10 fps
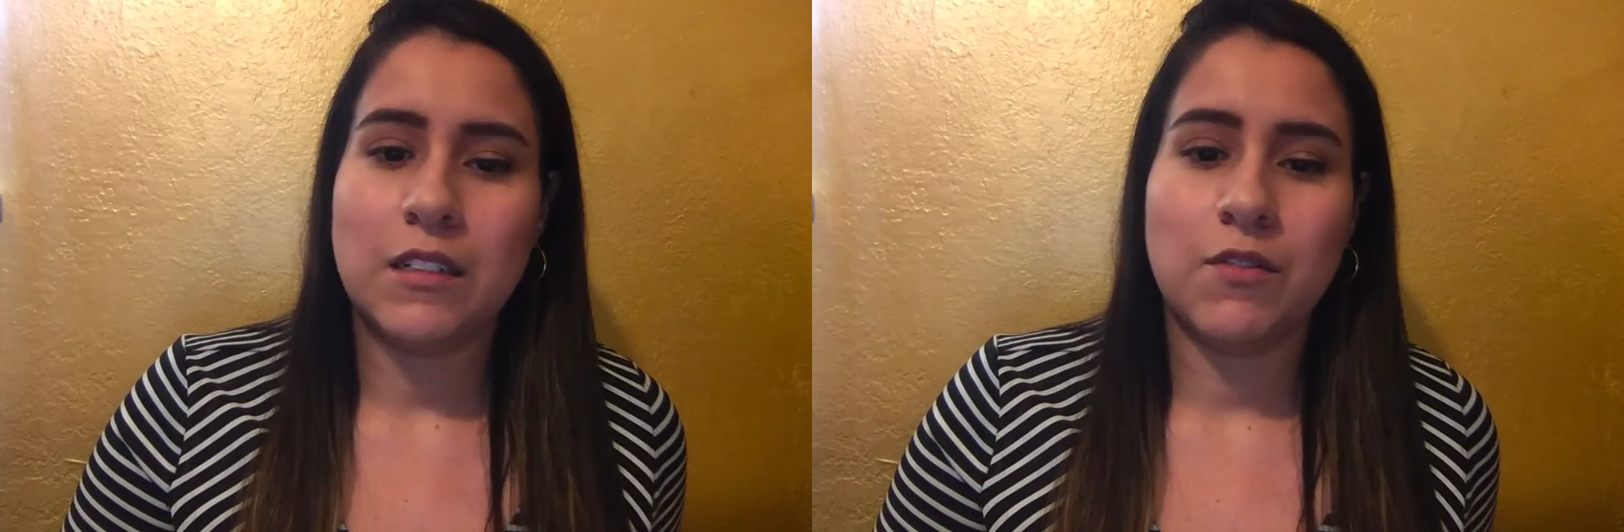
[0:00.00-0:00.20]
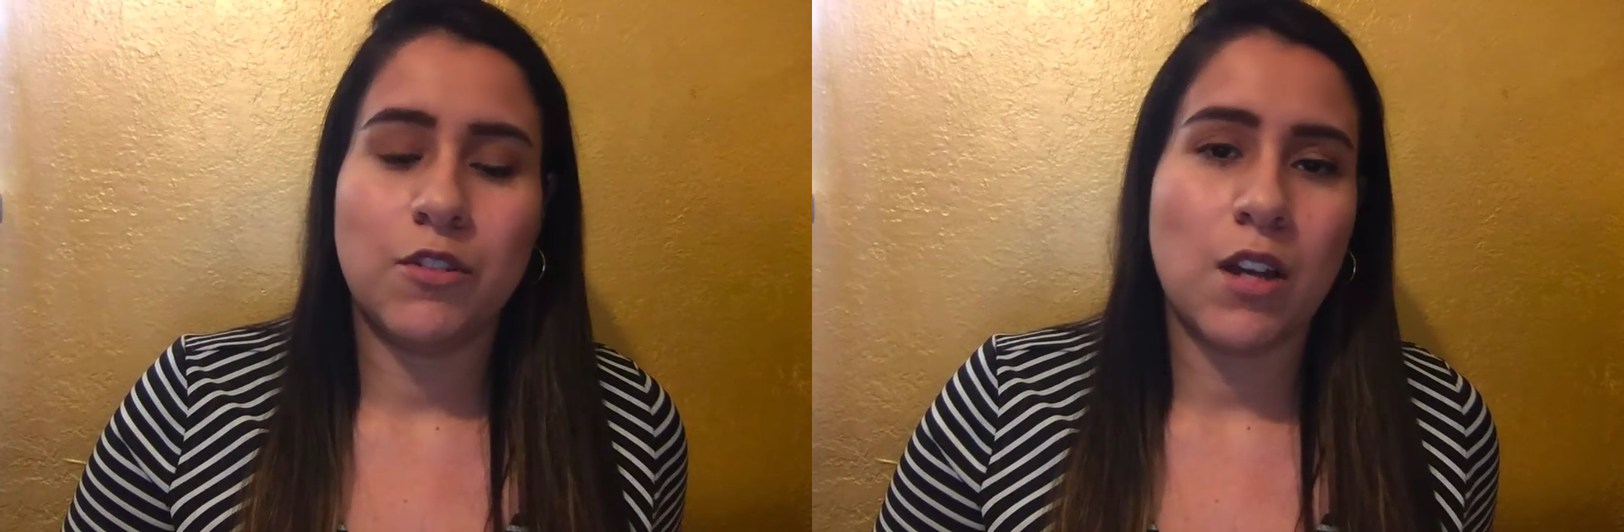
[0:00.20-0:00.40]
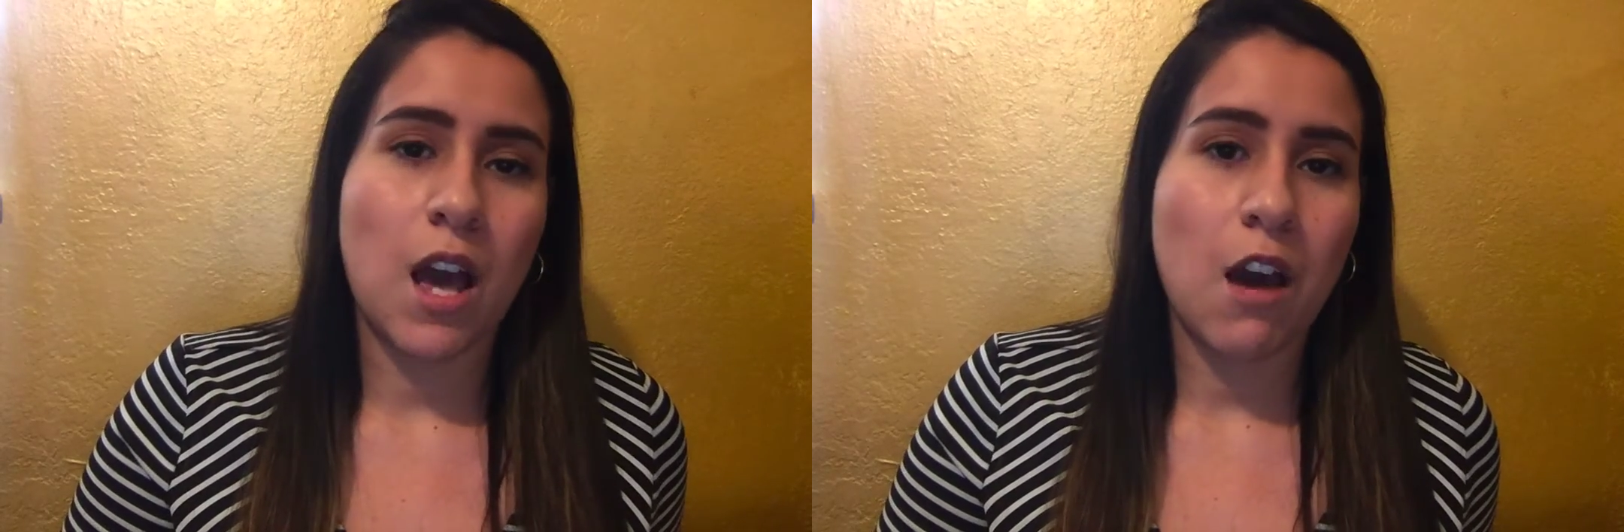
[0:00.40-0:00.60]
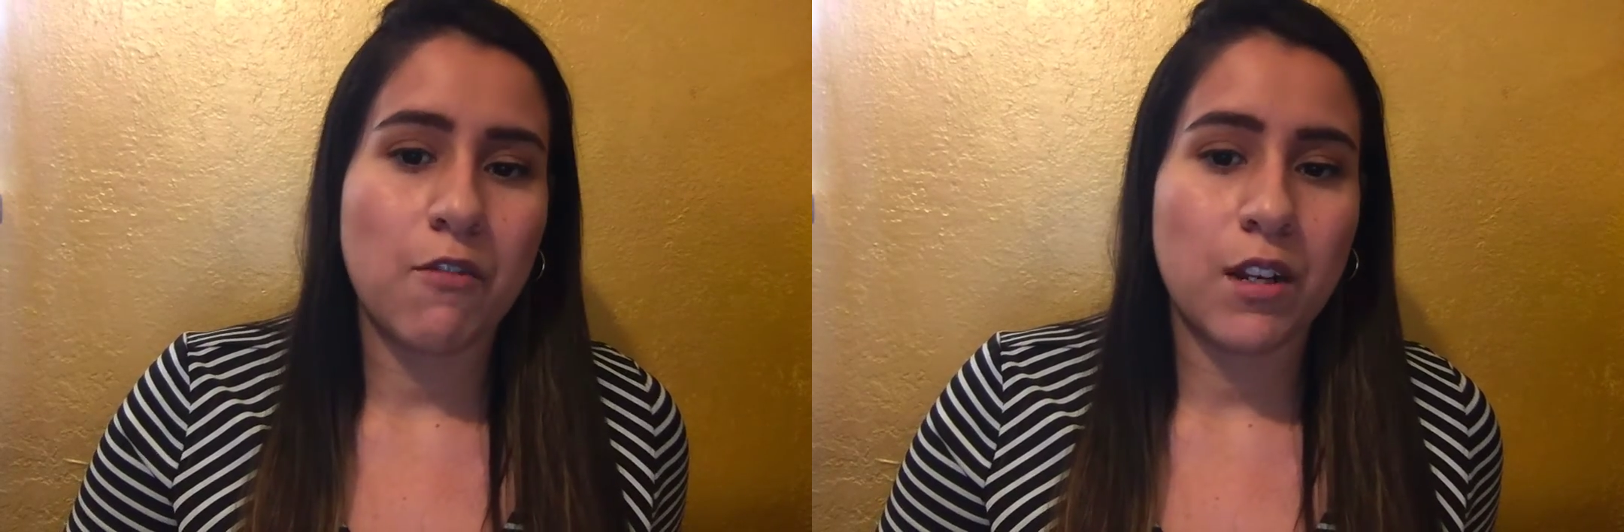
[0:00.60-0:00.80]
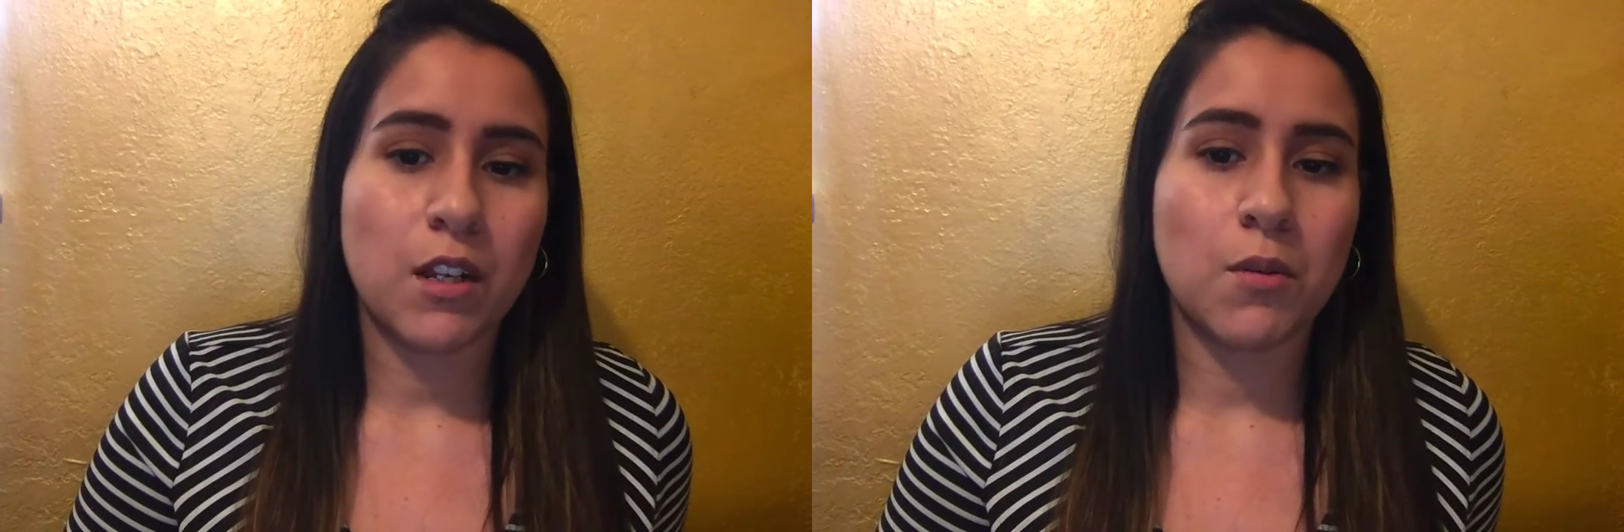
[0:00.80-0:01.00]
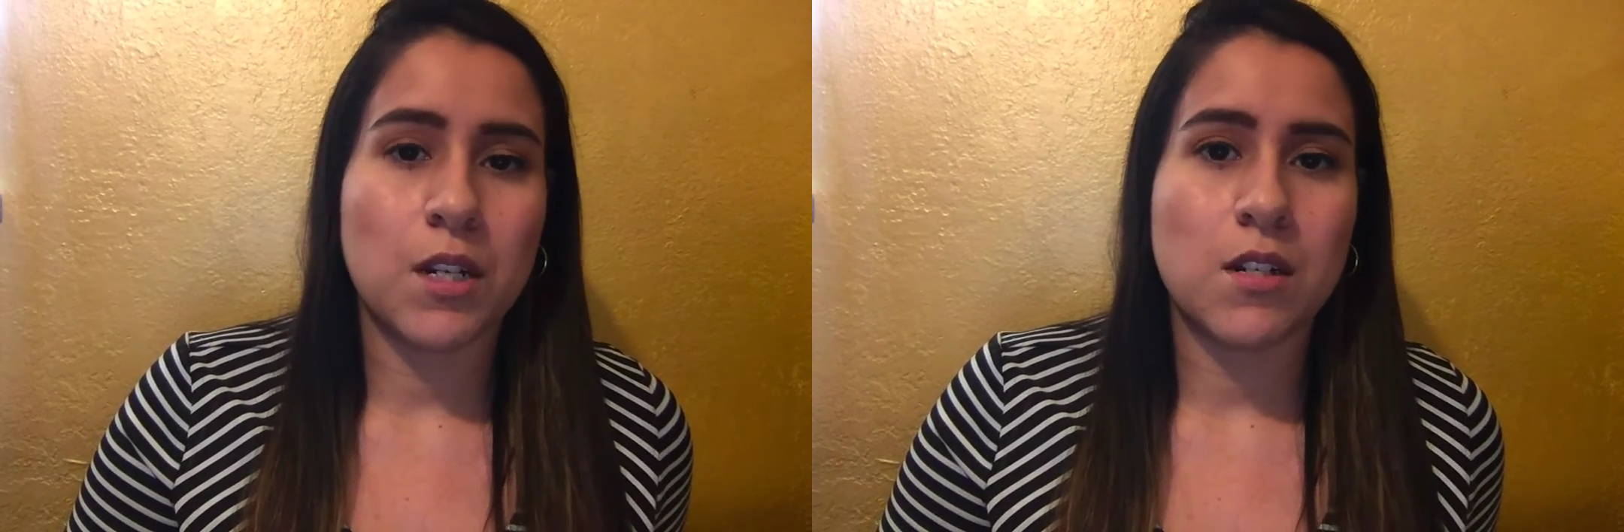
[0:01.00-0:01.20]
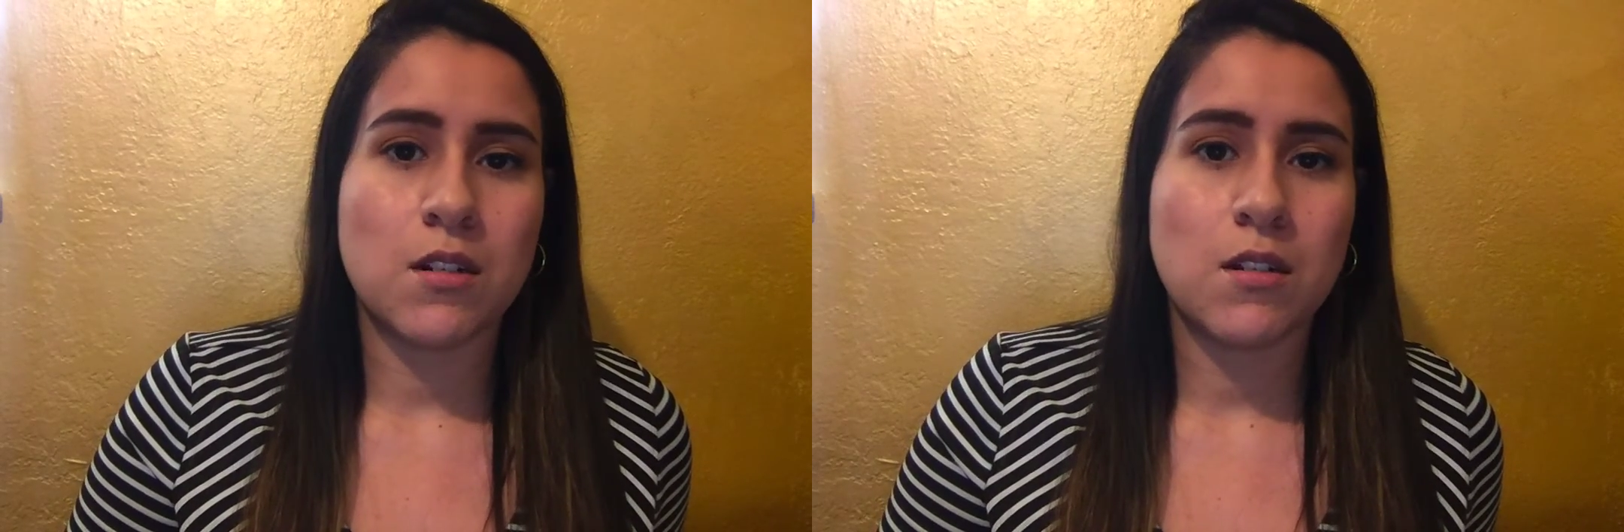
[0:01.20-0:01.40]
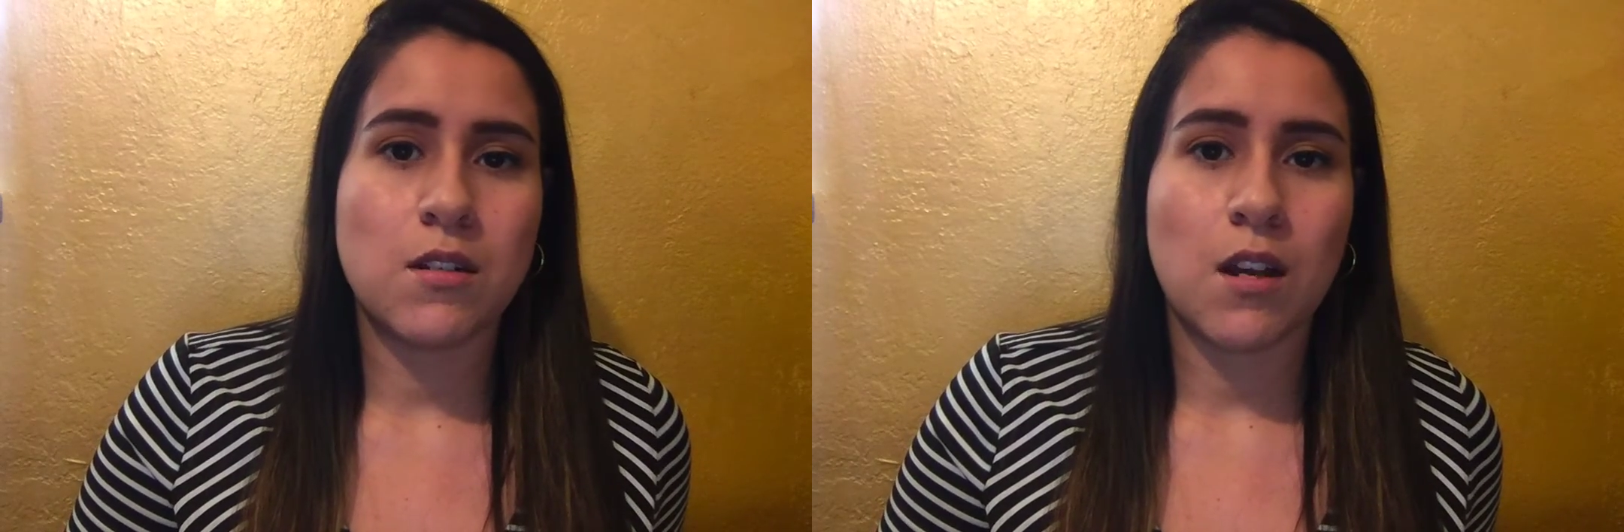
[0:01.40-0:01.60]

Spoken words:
and if you have any questions,